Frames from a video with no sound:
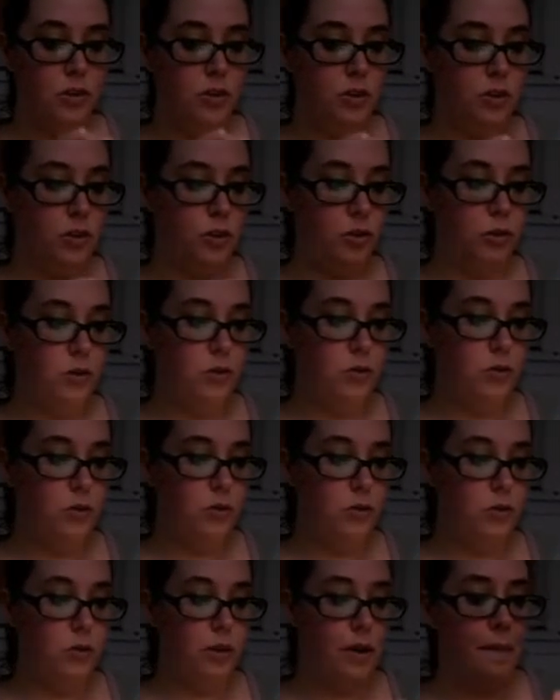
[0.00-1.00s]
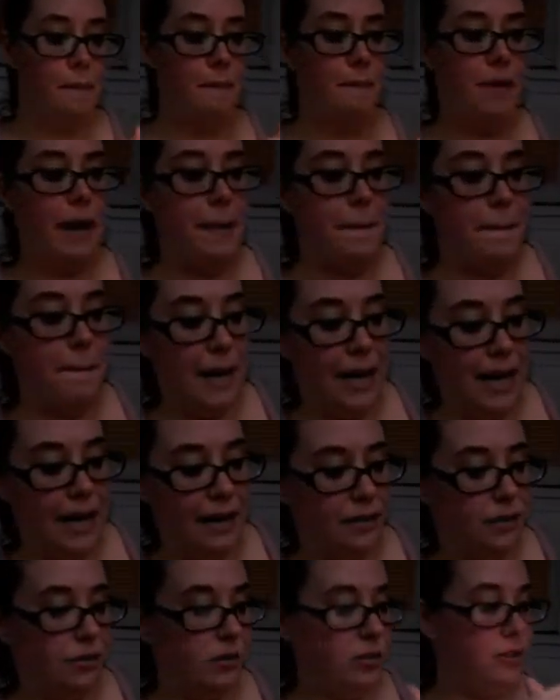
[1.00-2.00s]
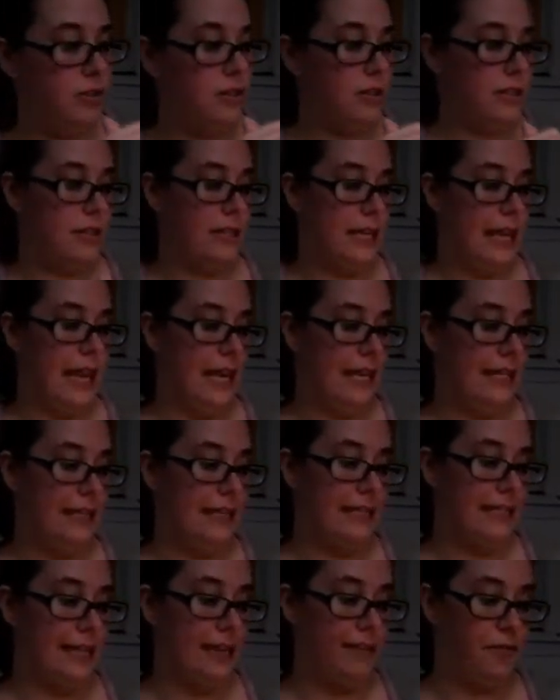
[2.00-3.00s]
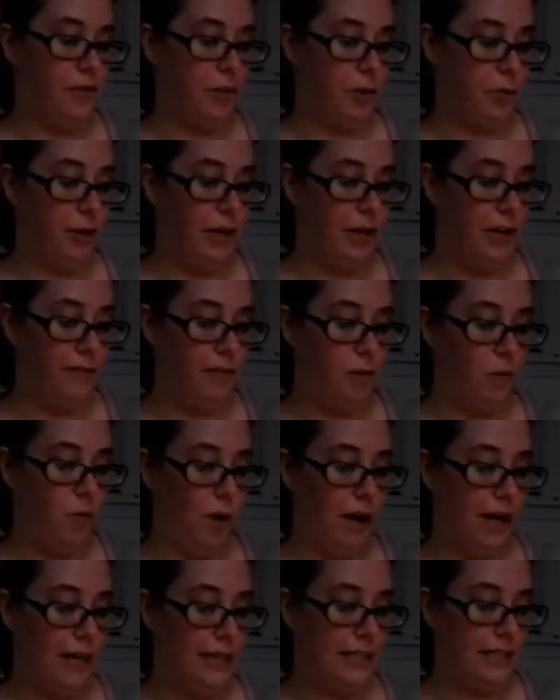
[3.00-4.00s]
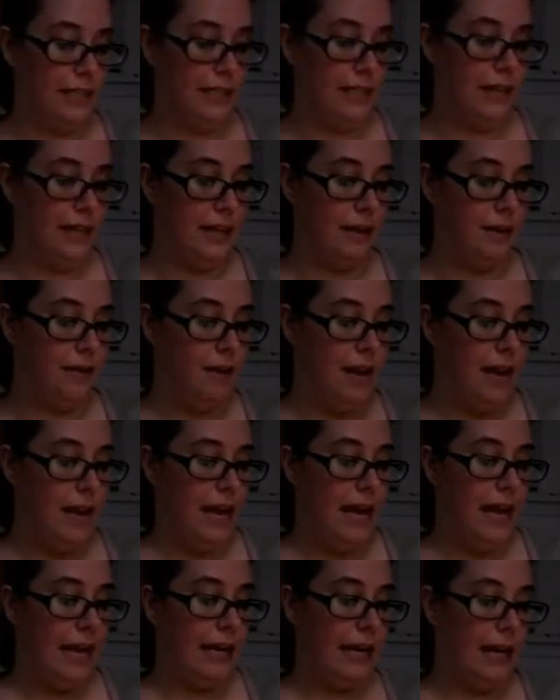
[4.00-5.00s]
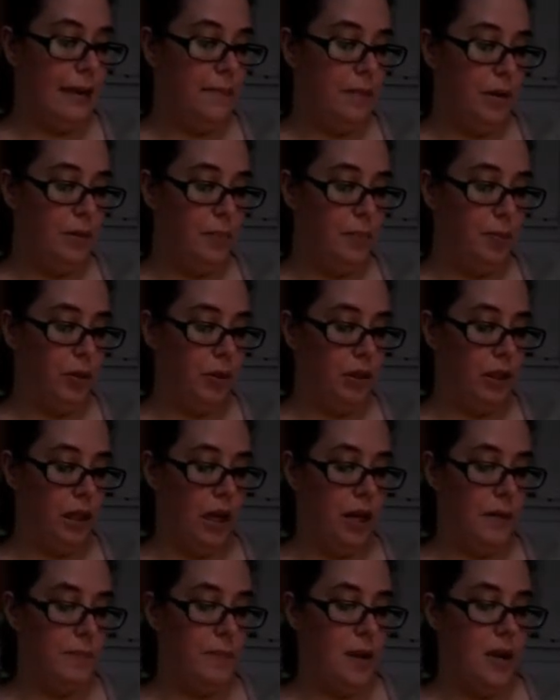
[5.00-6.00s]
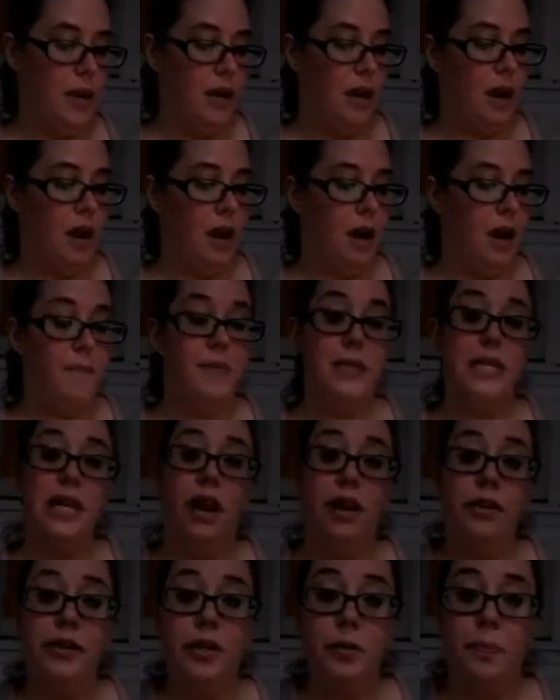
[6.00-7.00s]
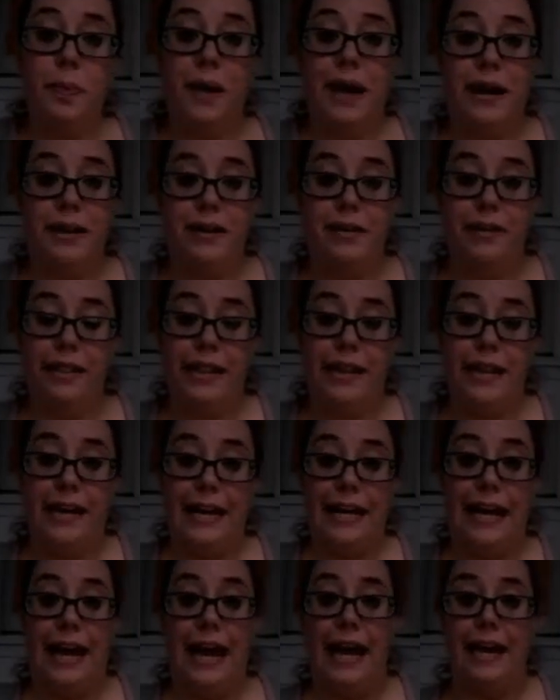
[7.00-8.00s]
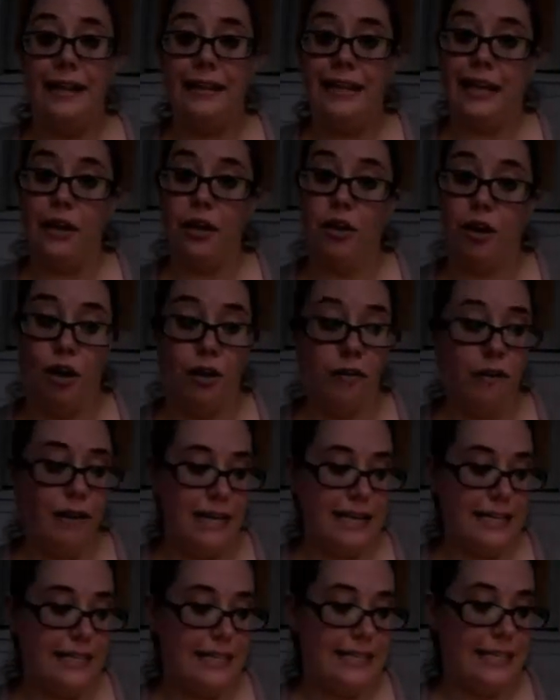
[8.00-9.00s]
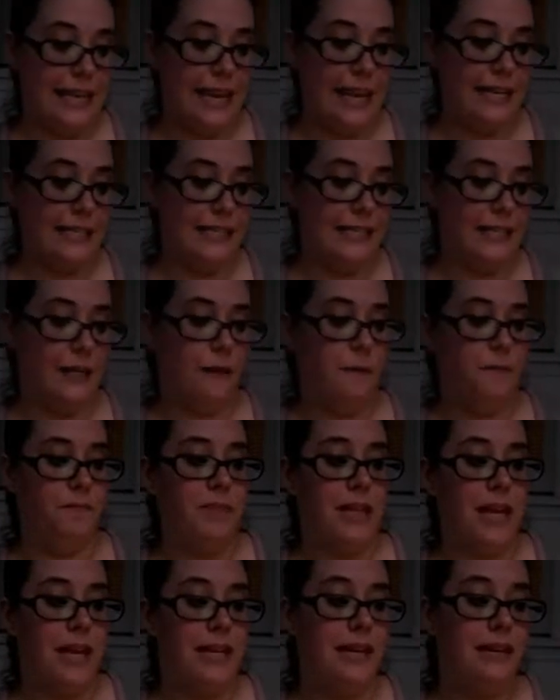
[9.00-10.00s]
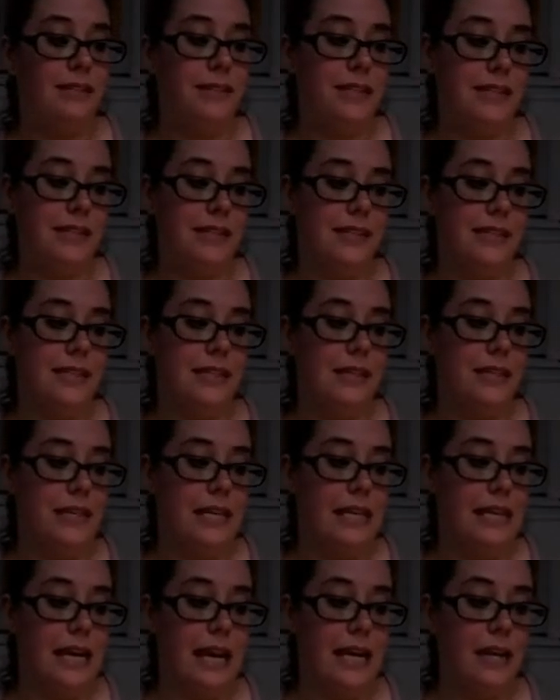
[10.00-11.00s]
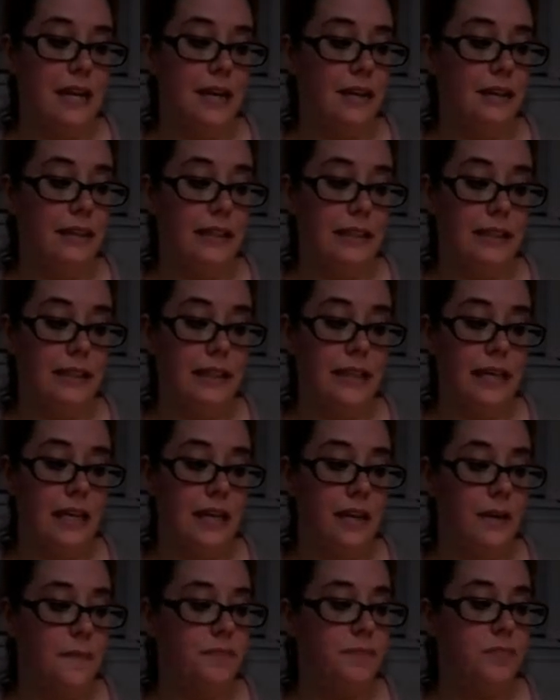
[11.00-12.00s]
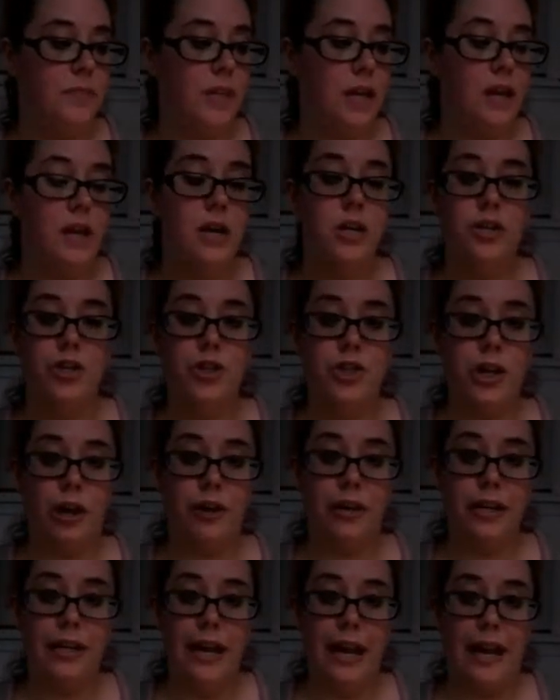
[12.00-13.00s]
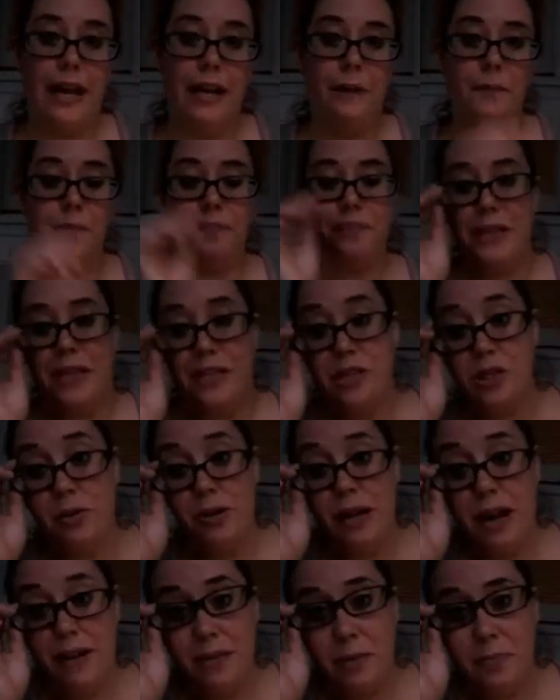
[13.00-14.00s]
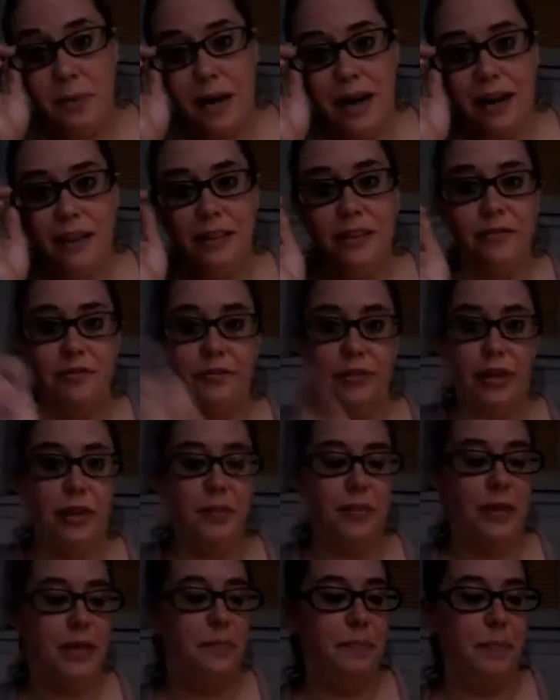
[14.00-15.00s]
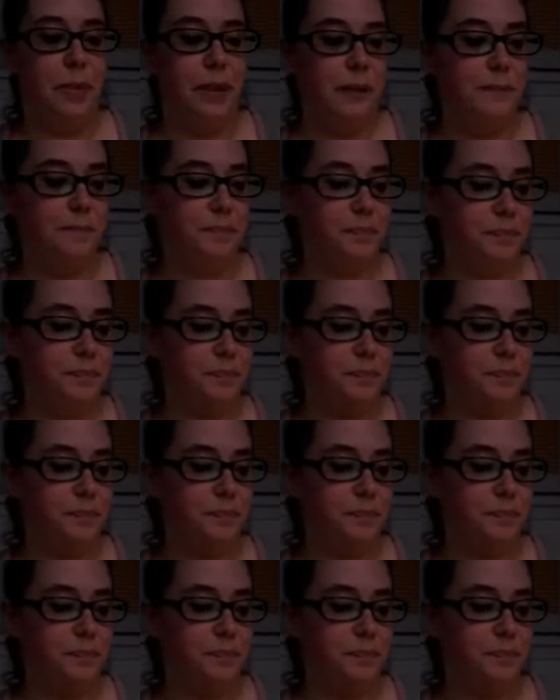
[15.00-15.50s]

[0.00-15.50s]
to my bottles, and it says I have 3 different wines in there, and I'm going to pull up the other bottle that I got that I already scanned in. Now this is the Yanka Lily Chardonnay. I don't have the bottle in front of me, but